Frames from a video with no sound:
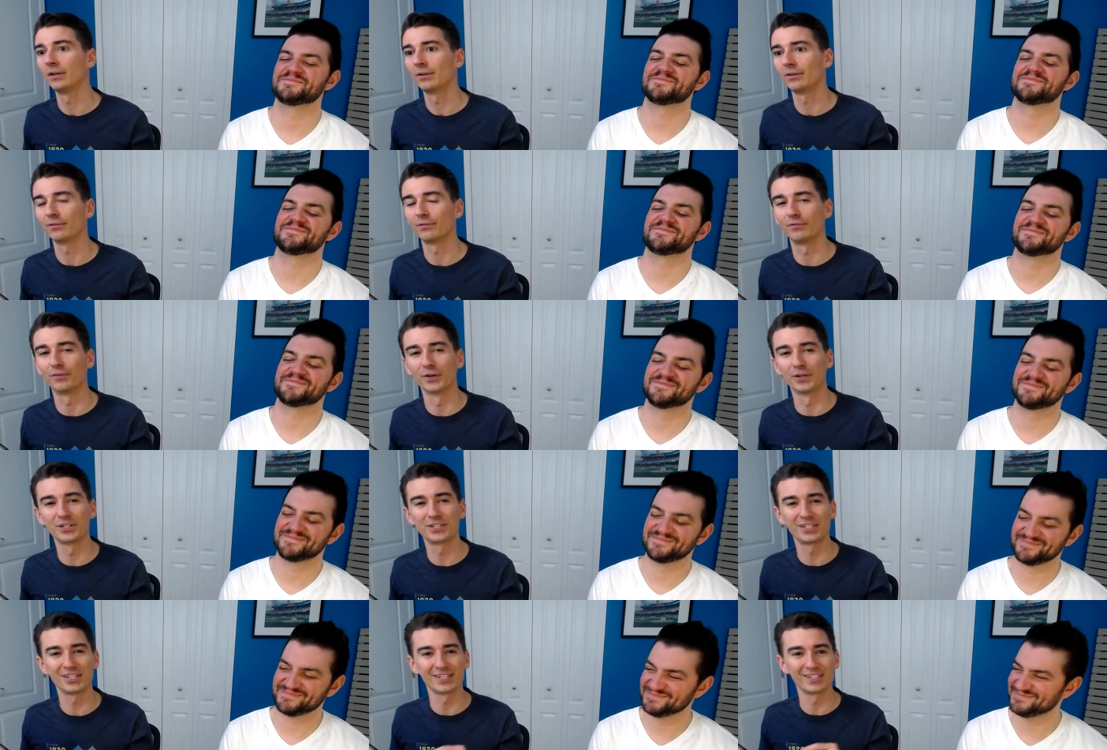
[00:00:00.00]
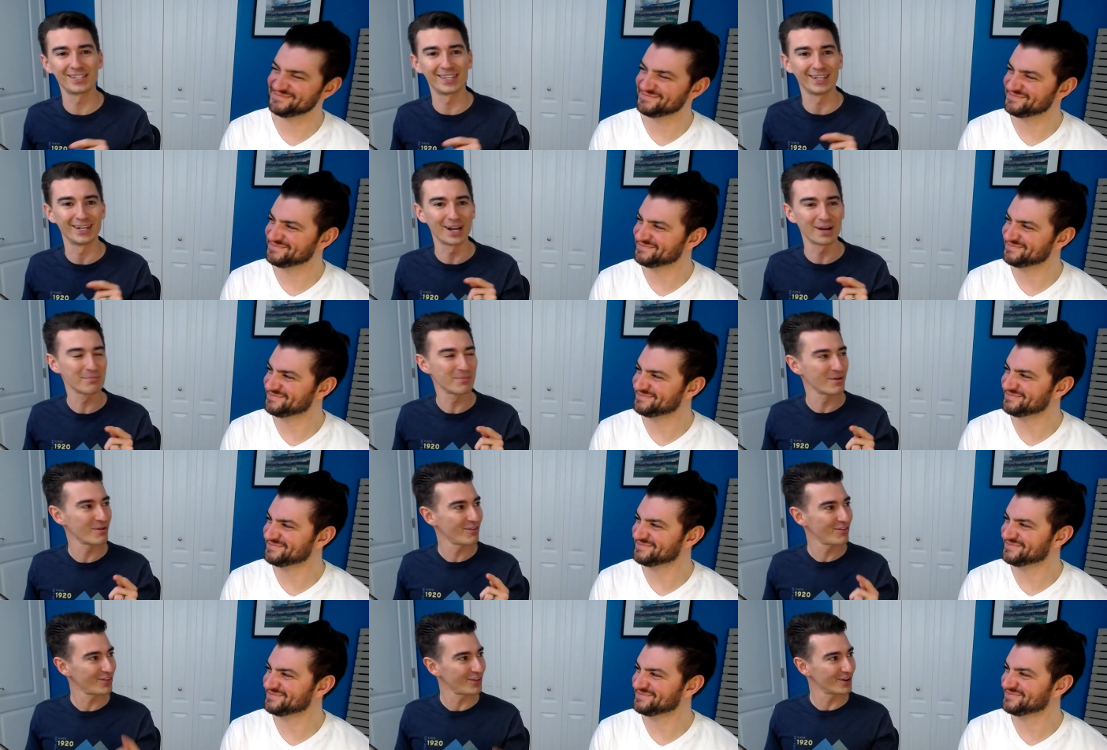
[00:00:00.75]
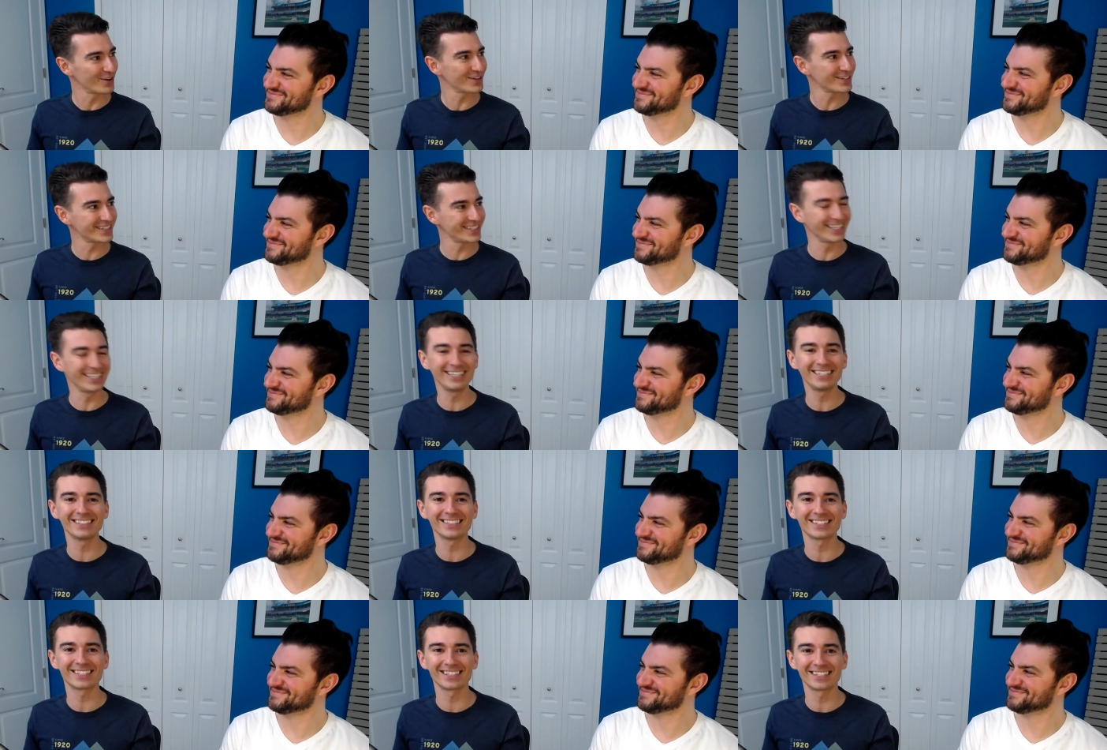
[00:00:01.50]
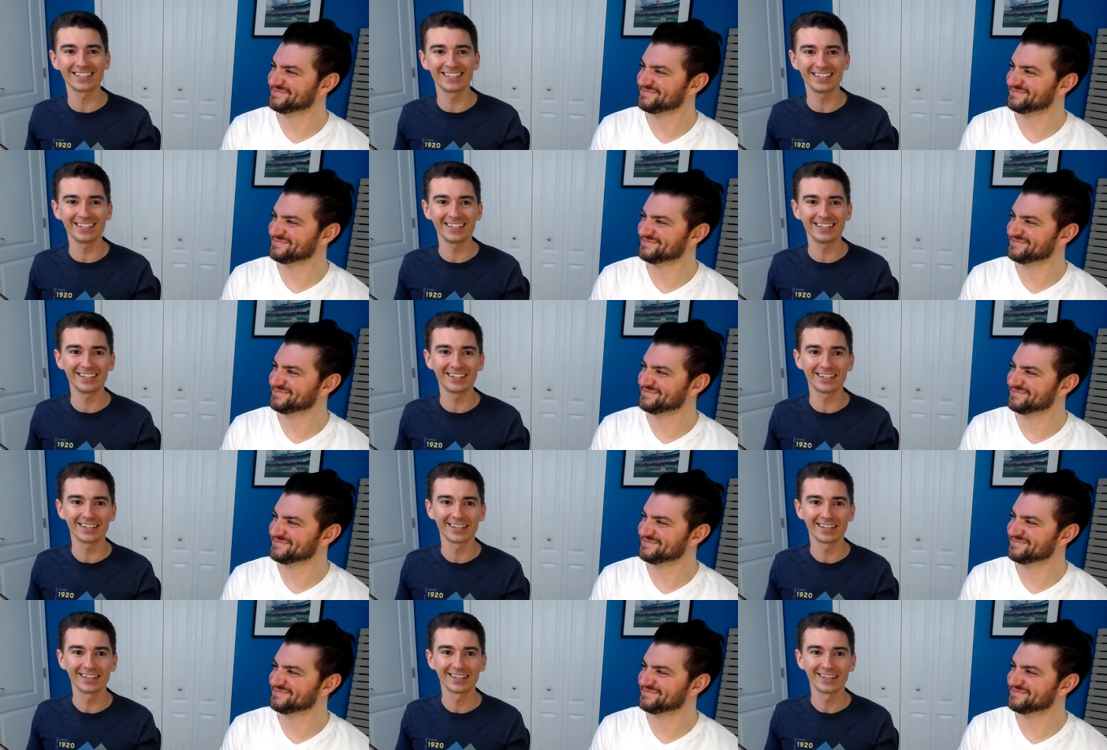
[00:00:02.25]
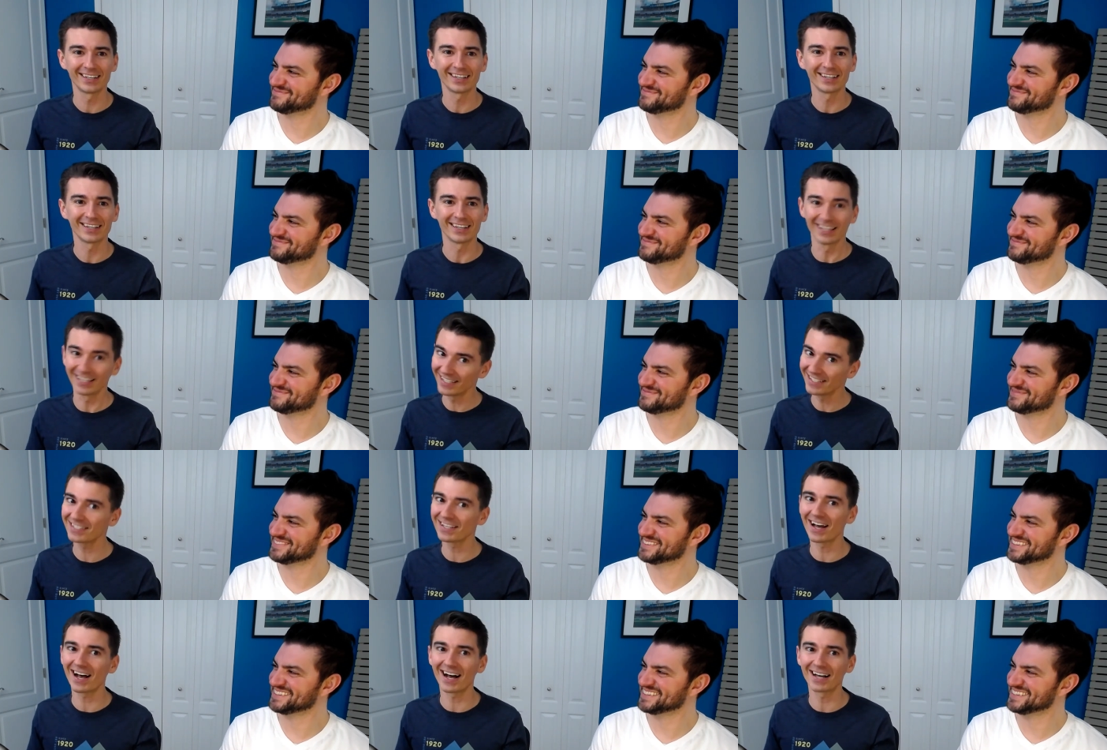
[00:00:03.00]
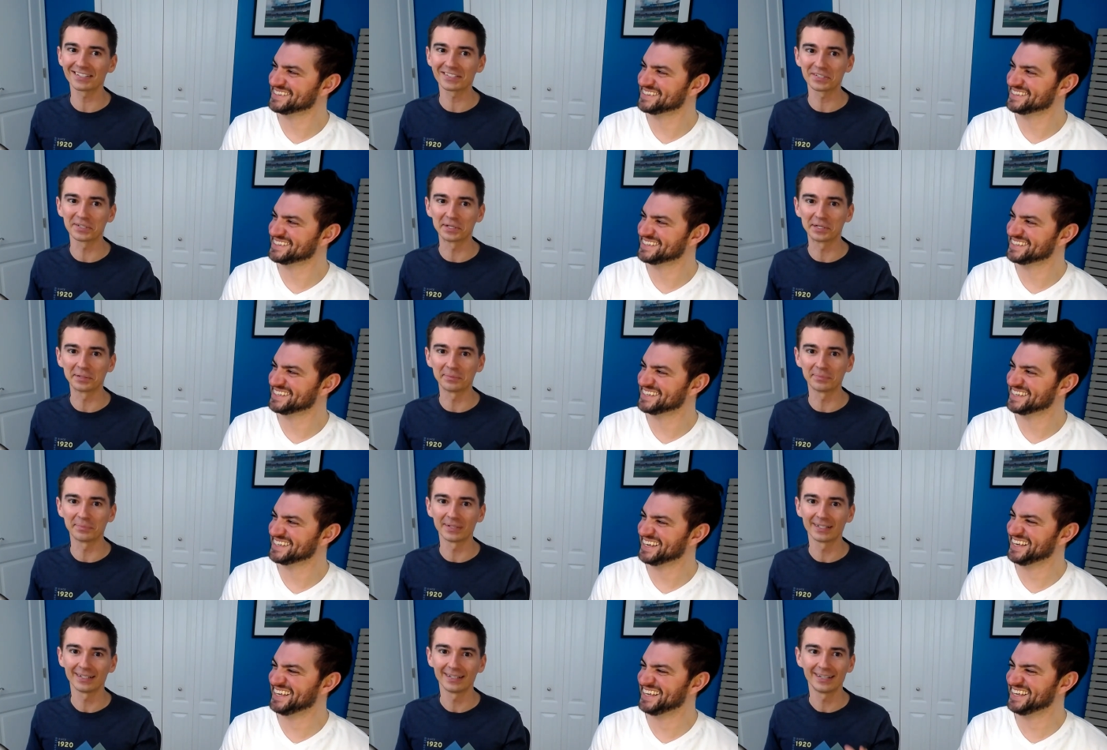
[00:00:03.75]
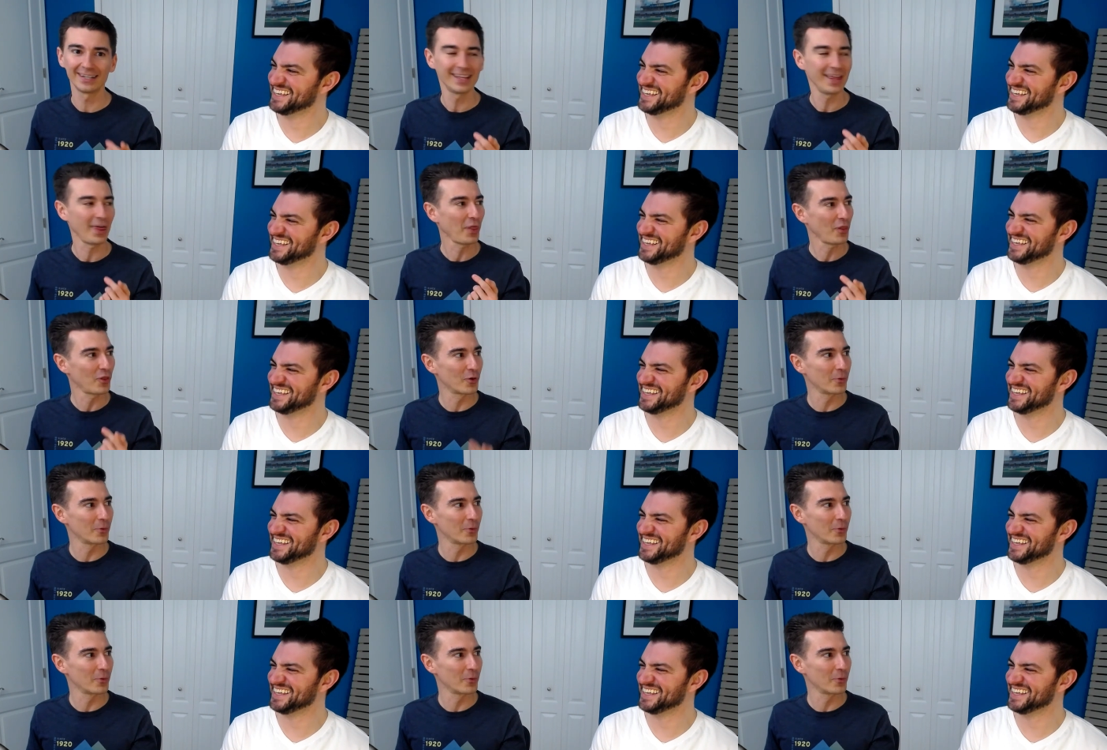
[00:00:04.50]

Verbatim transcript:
Speaker 1: versus the number thirteen seed, he's awesome, The